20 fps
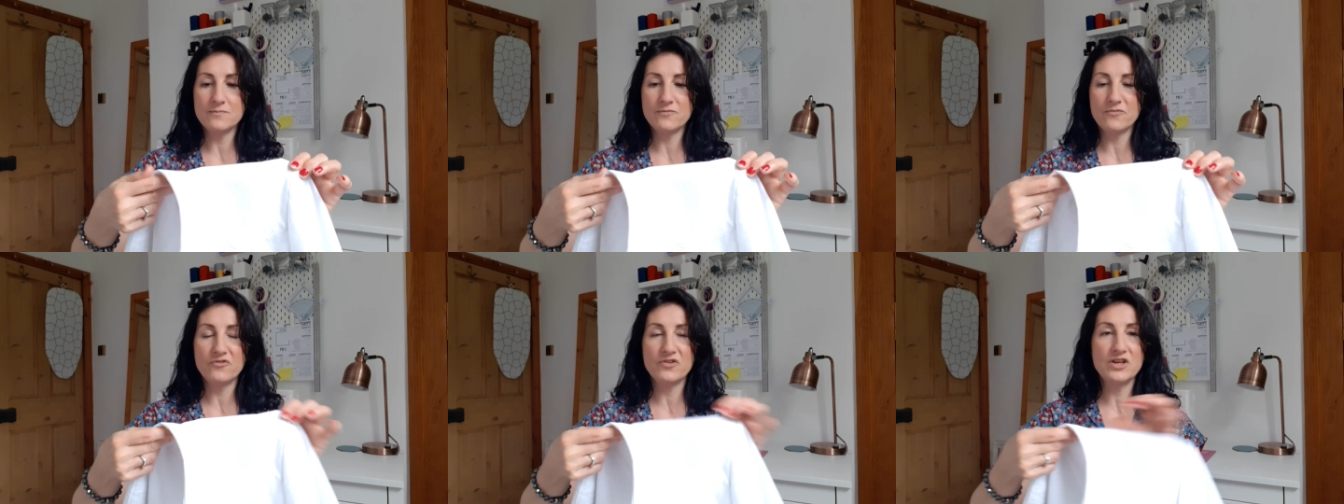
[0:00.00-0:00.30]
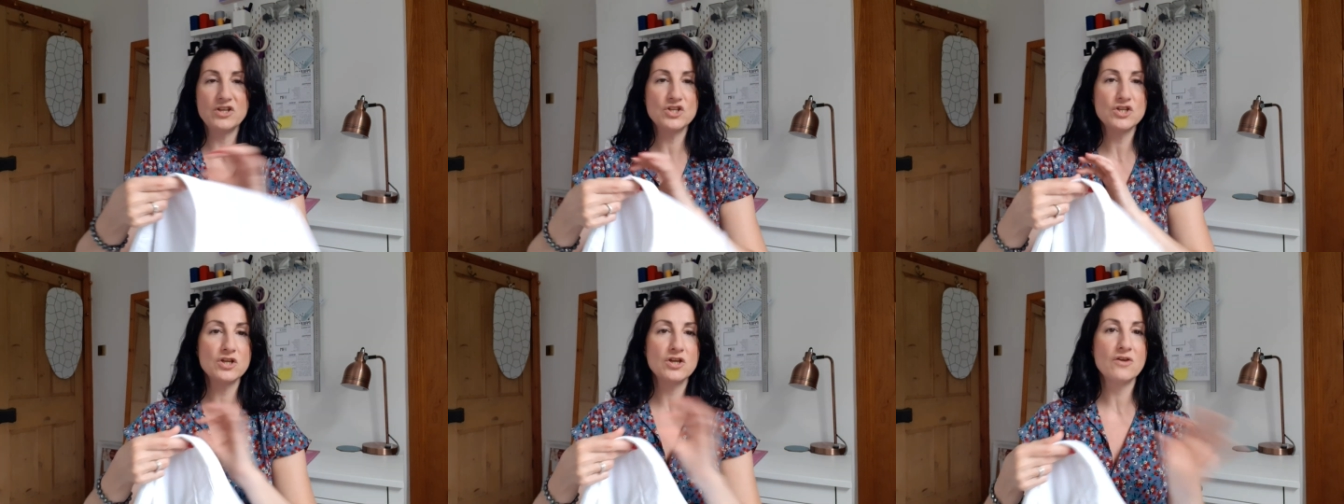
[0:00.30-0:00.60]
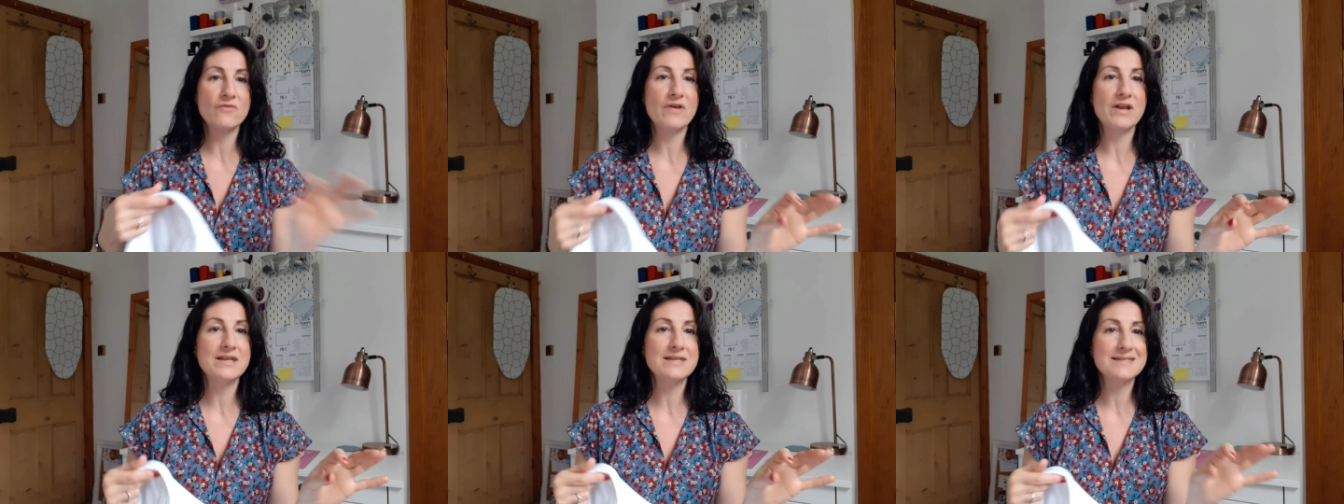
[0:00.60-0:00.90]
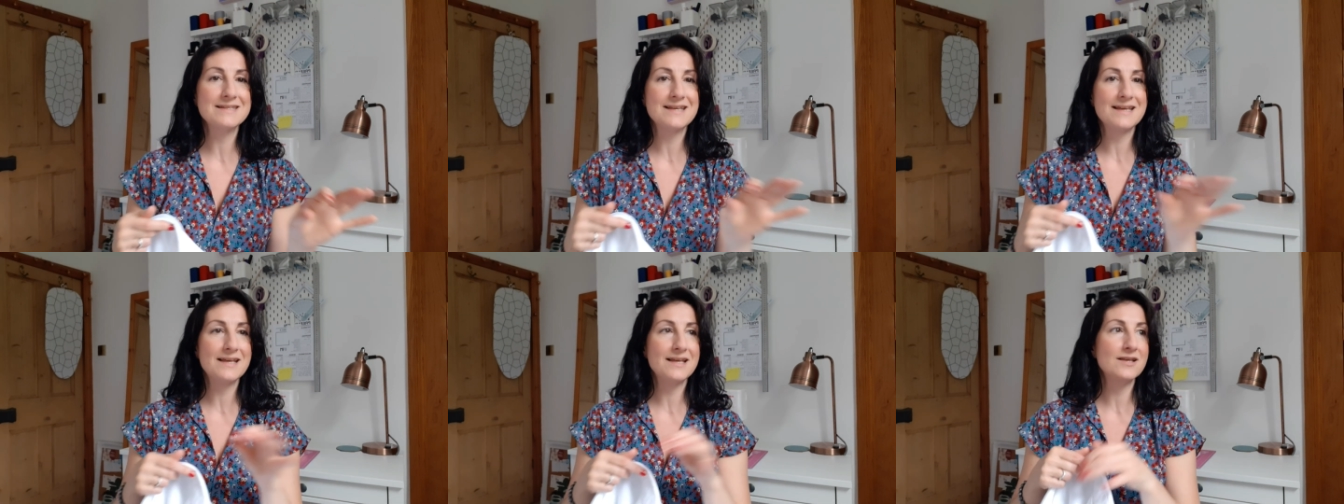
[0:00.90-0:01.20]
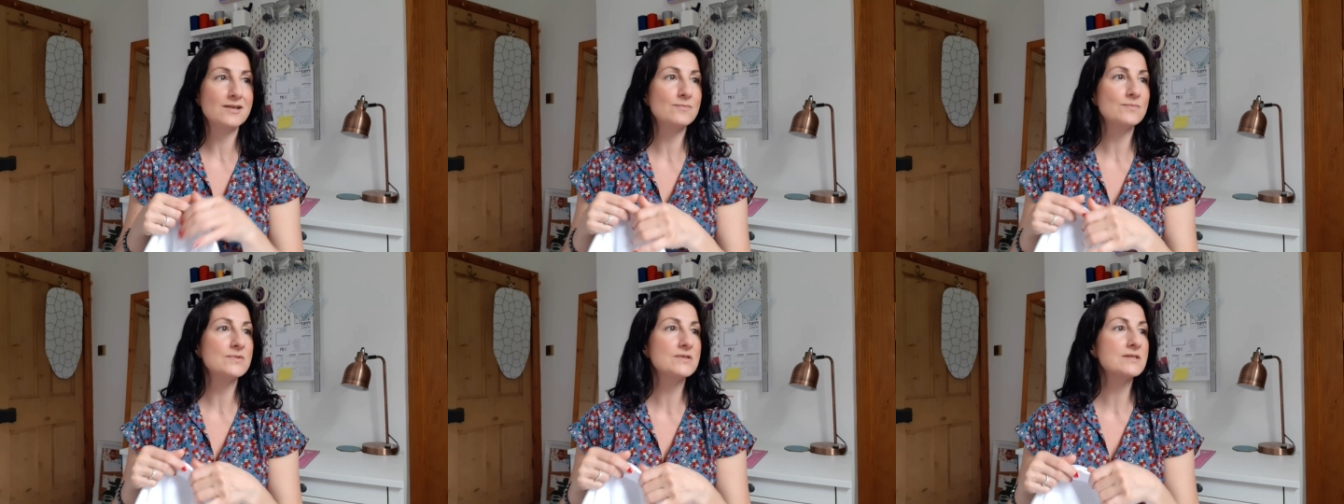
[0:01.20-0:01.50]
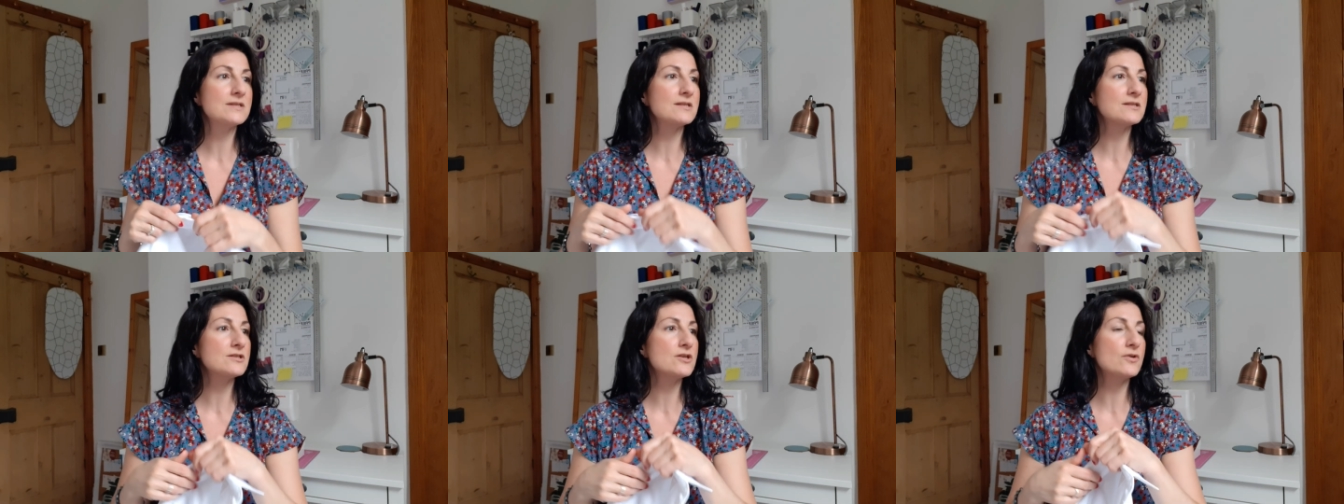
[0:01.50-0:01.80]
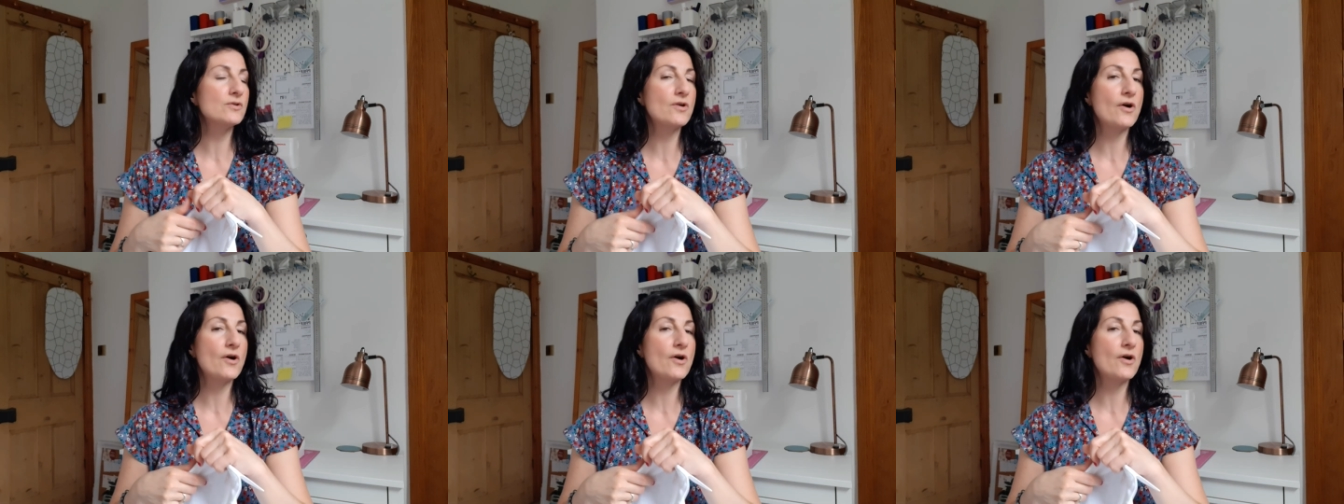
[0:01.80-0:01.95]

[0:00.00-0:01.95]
finishing of any seams. There's no